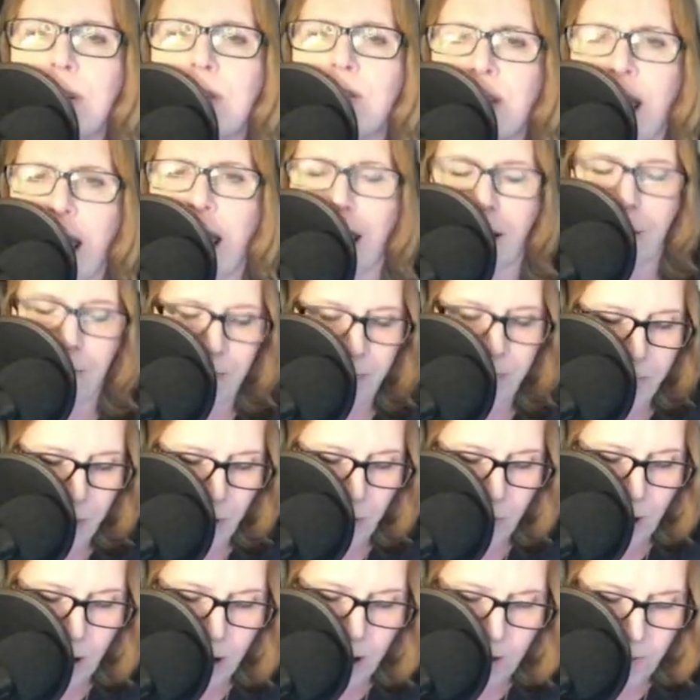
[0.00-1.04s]
saying.
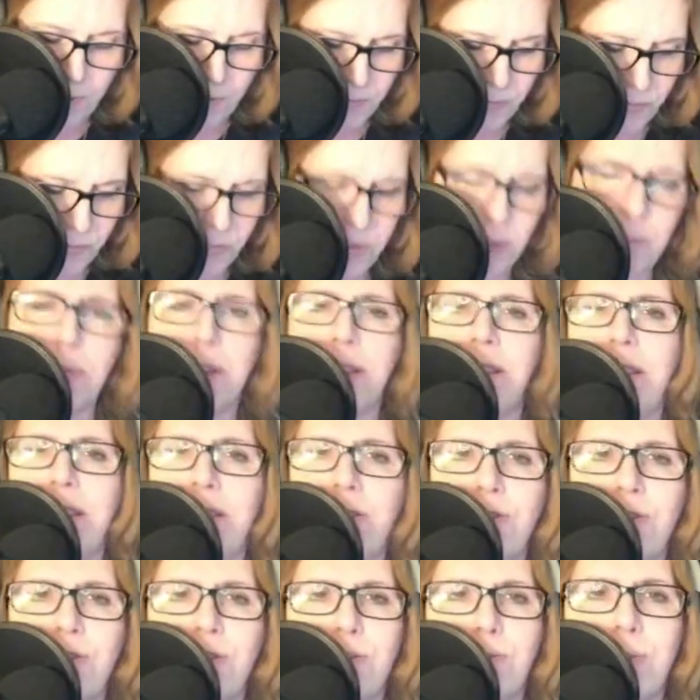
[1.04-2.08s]
Okay,
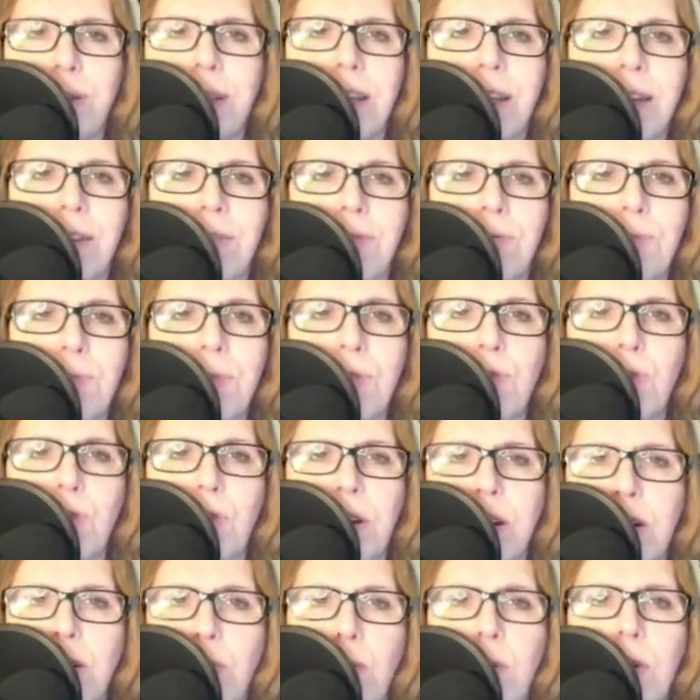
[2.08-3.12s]
let's just begin before I
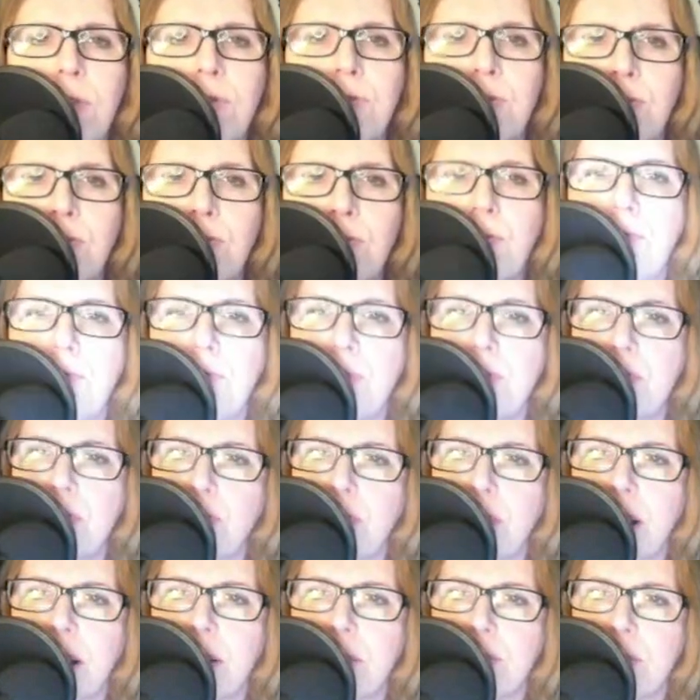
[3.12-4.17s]
go off the
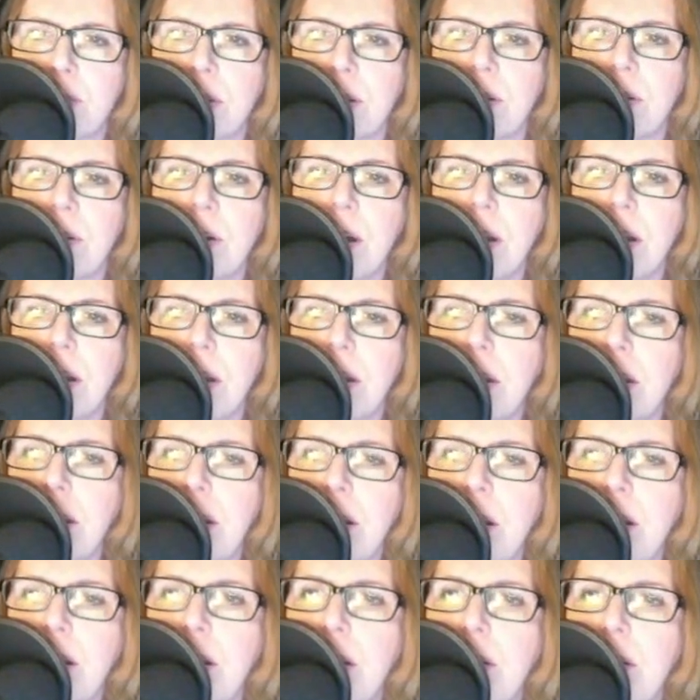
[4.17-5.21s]
rails here.
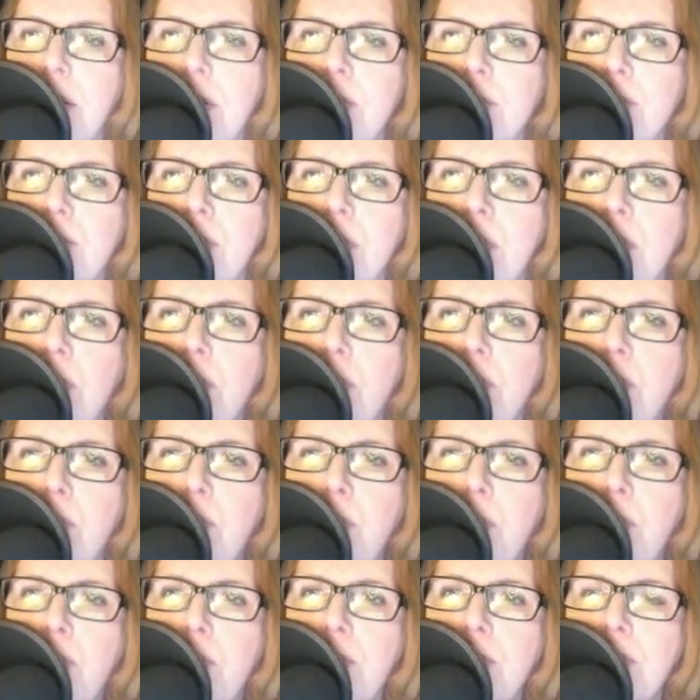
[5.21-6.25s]

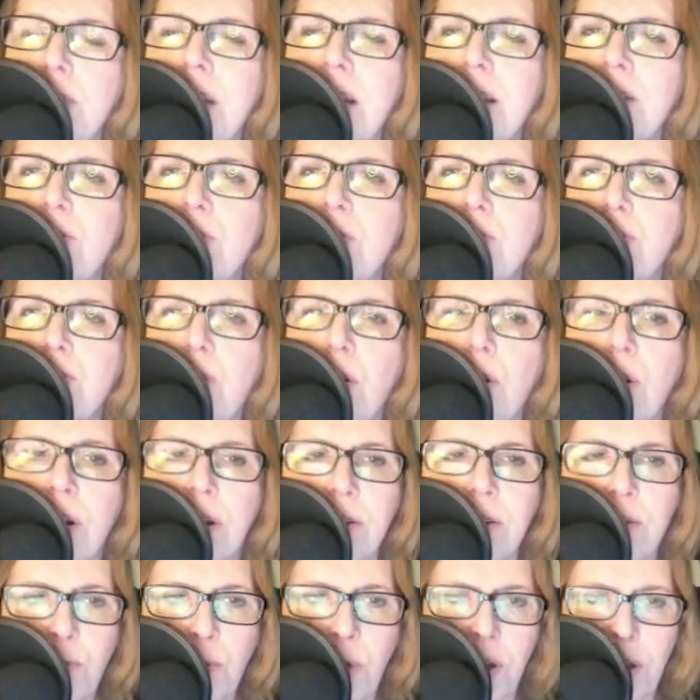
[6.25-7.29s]
So let's
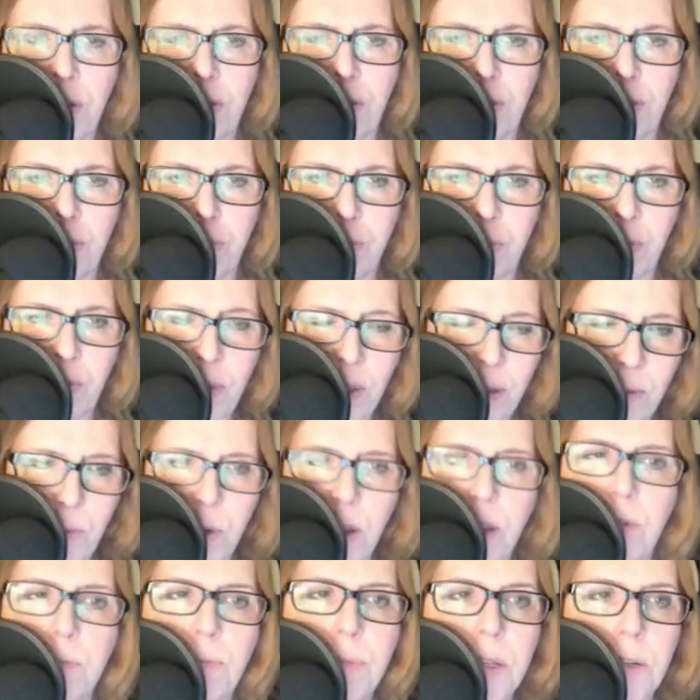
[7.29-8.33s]
start with
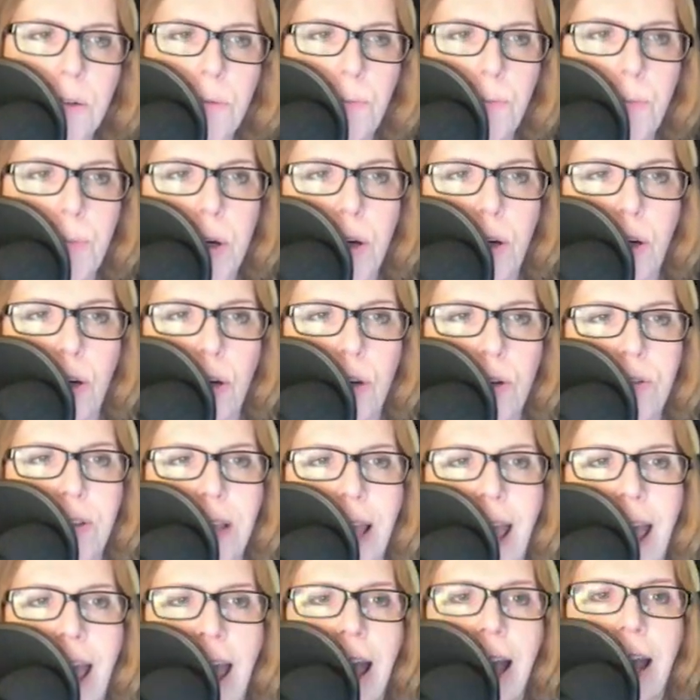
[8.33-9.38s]
Bloomberg's
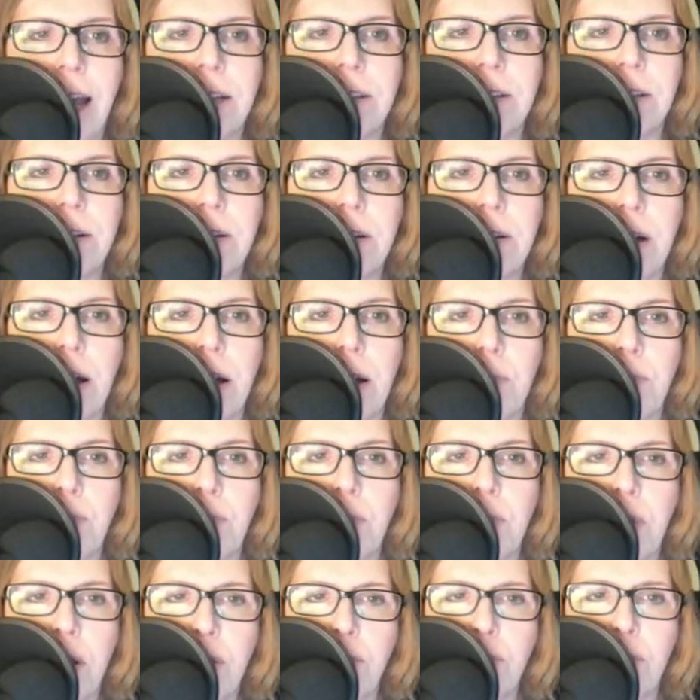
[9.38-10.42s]
ad.
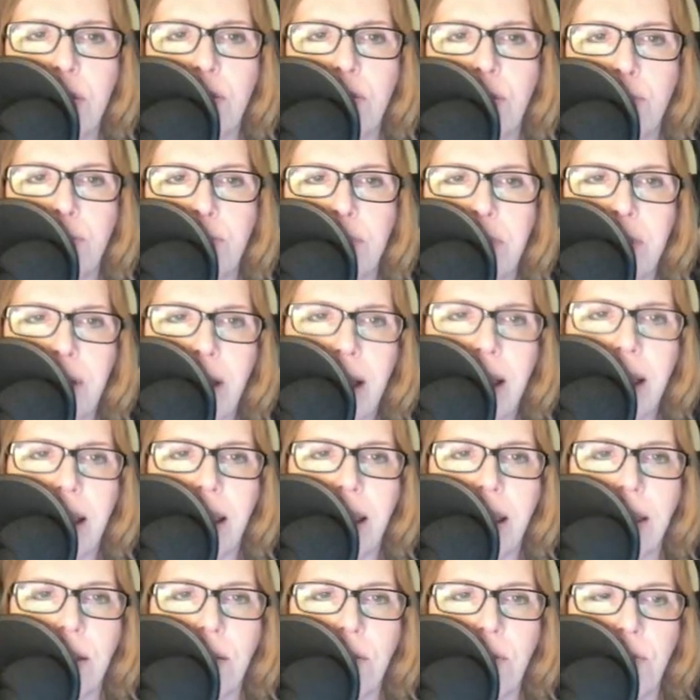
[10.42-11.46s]
I'm going to
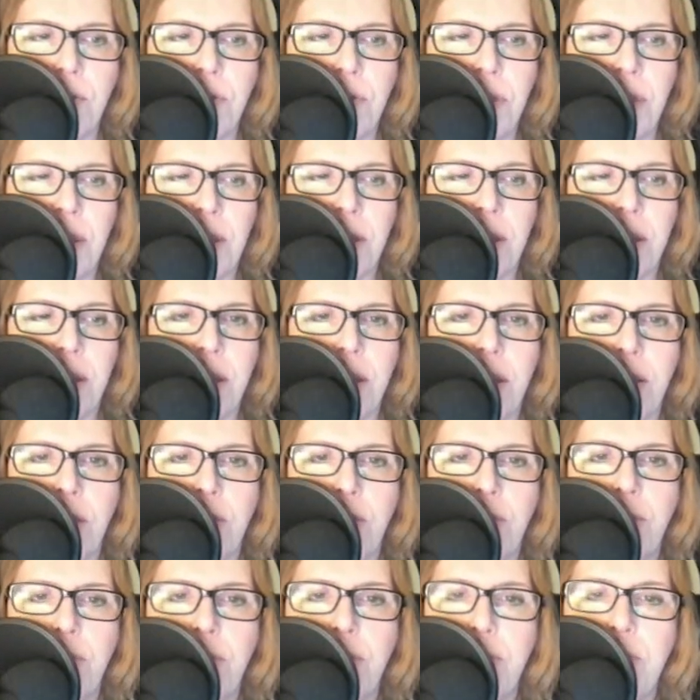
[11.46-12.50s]
play the
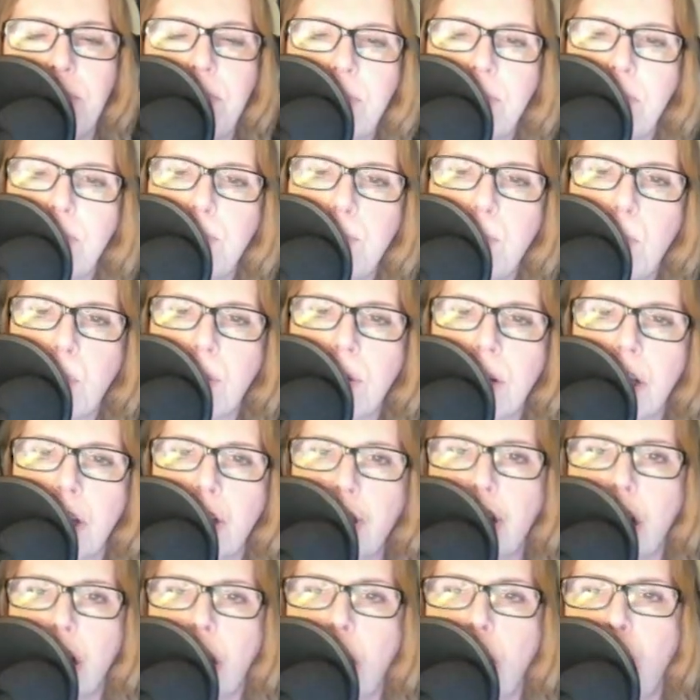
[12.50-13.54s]
Morning
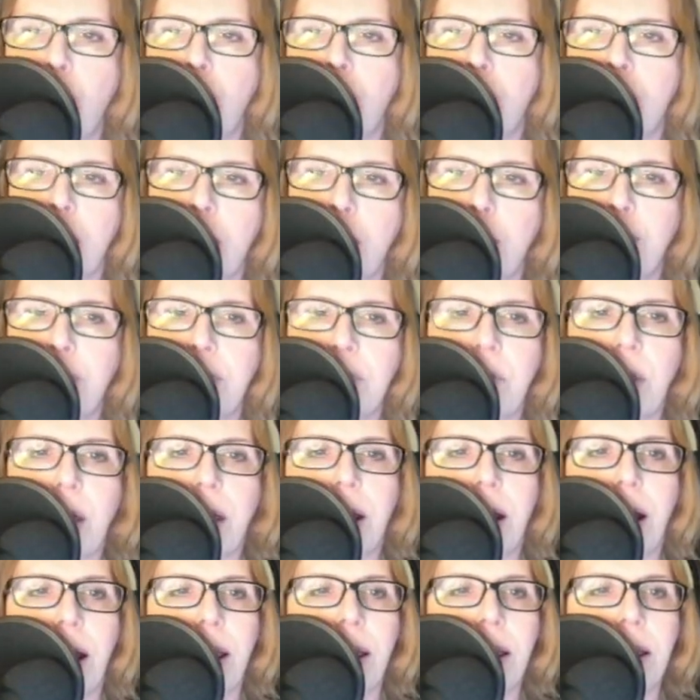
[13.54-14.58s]
Joe clip that
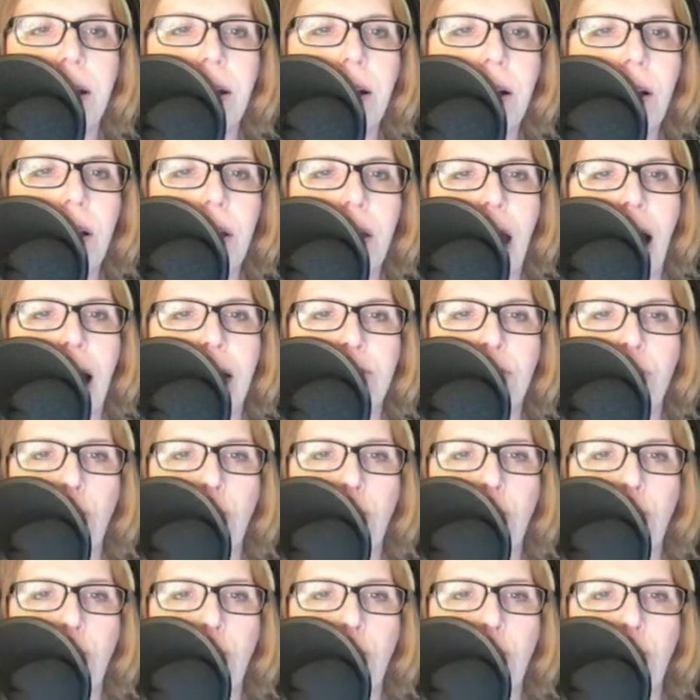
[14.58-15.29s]
I had to